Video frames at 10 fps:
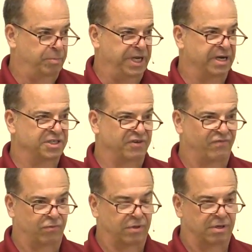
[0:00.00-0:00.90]
because
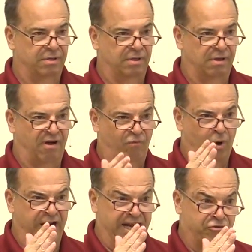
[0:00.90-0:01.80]
of, of
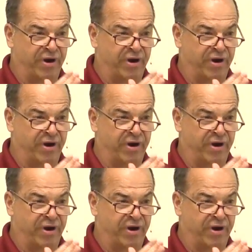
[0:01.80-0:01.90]
what had